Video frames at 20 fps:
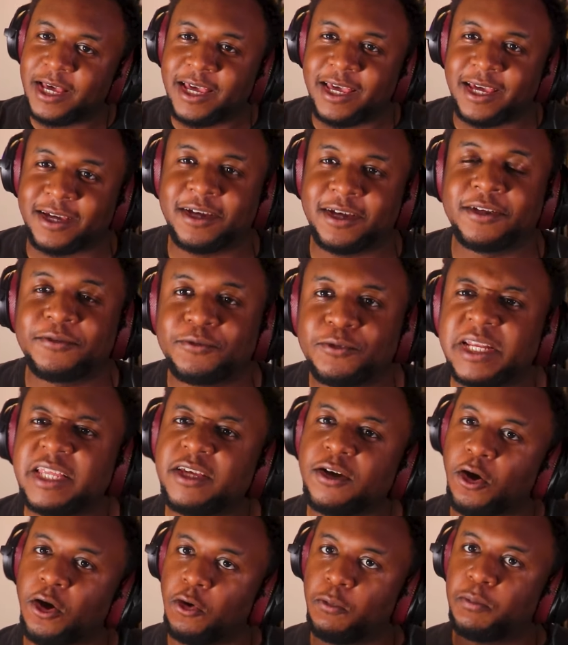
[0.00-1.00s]
It kind of really
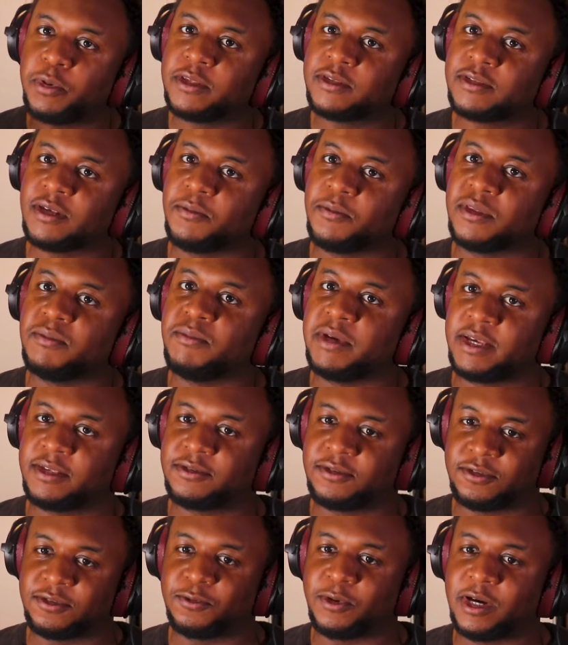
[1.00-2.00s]
opens up the
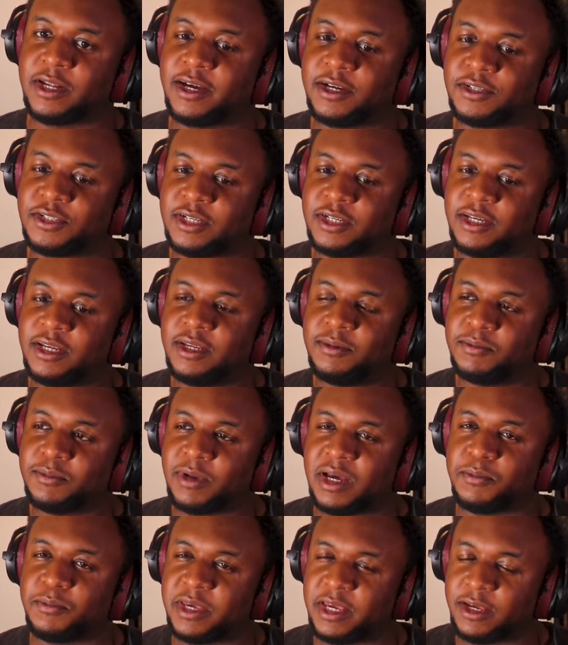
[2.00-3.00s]
mix as well, actually,
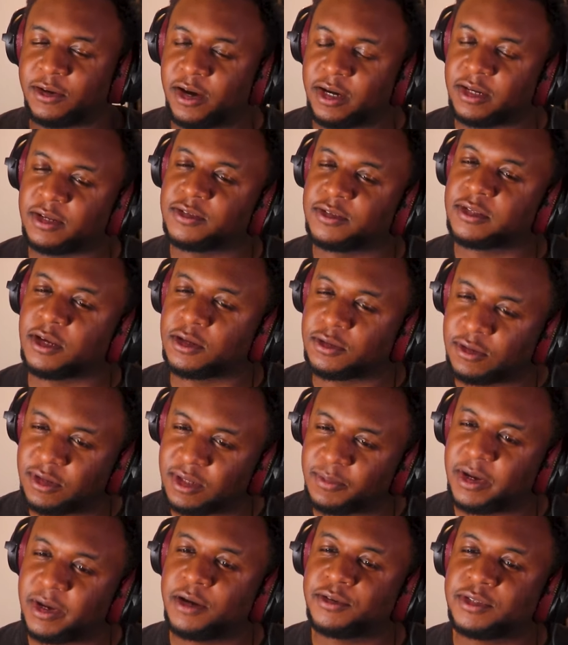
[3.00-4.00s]
by being kind of subtle
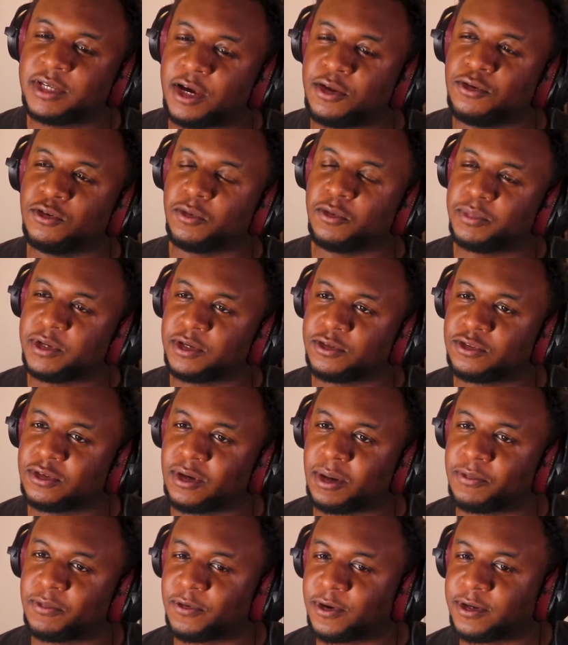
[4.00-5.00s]
about it and not being too
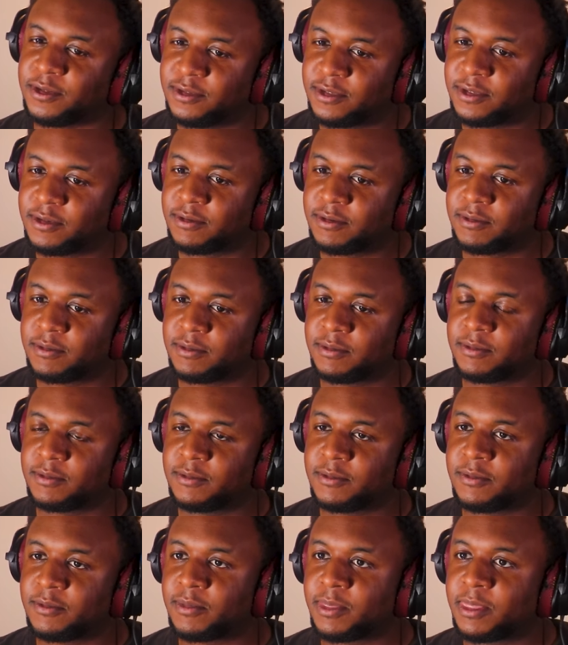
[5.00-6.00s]
upfront.
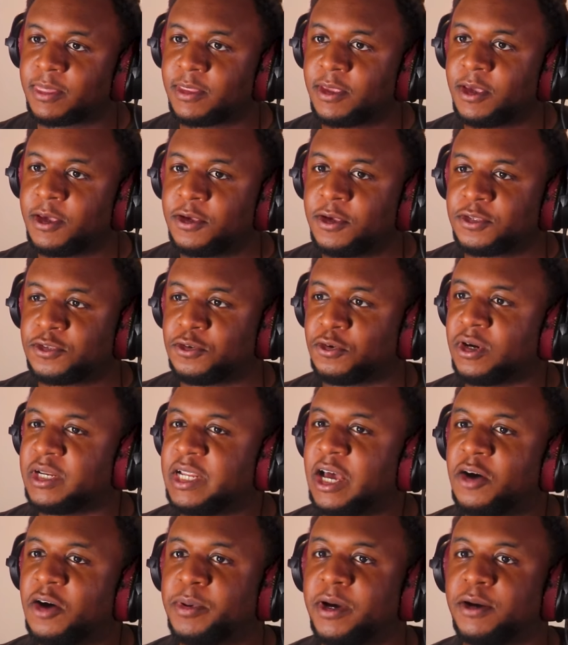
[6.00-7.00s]
So we're
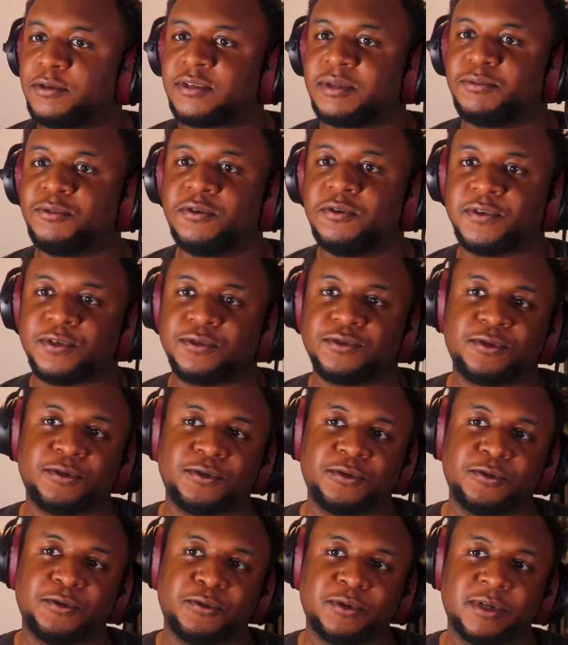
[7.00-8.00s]
now about to move
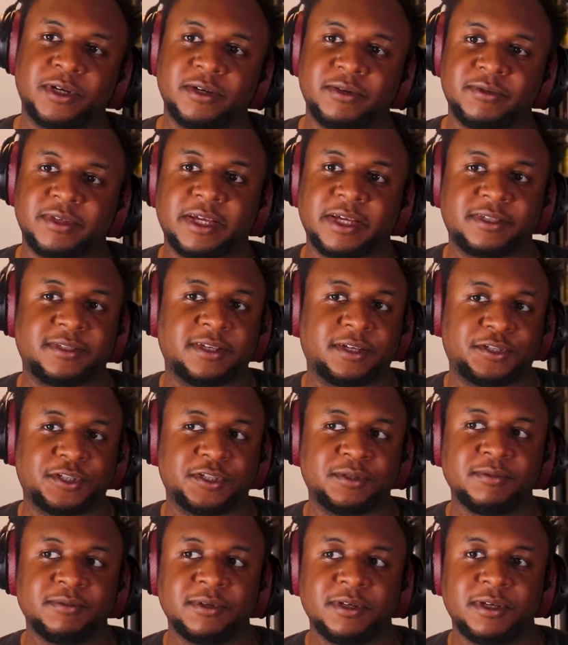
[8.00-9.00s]
into the next
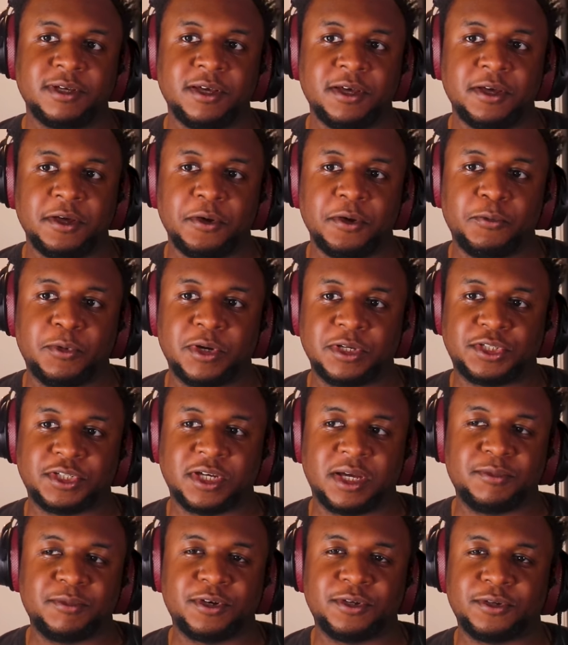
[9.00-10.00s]
section, which
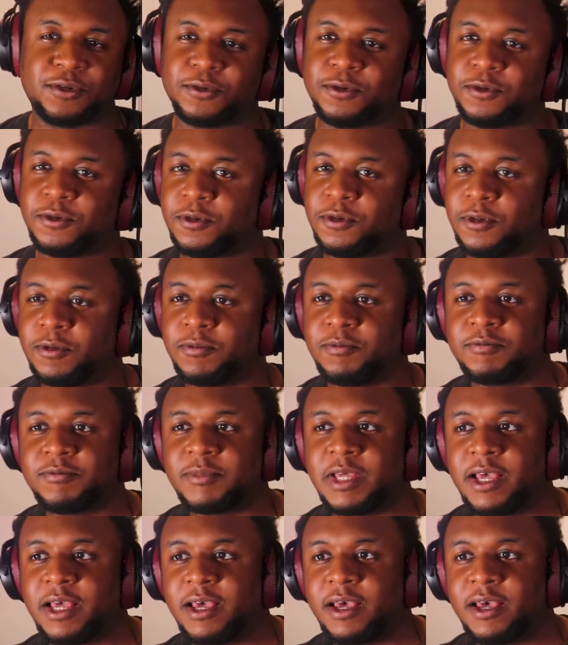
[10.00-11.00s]
I'm going to call
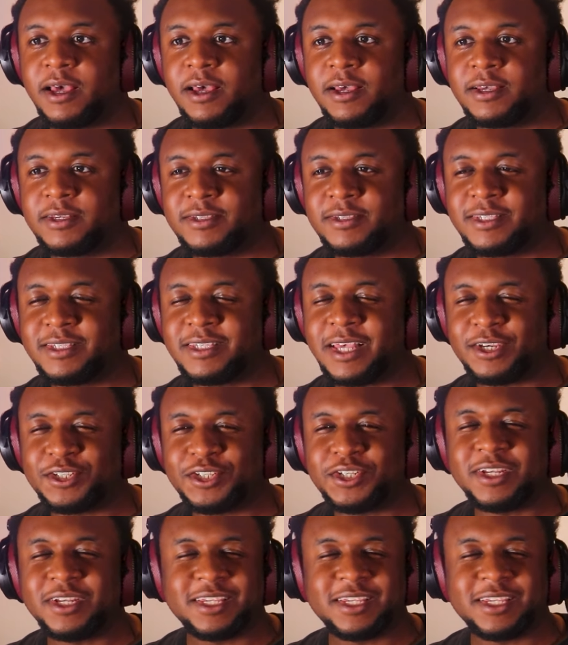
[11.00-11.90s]
section.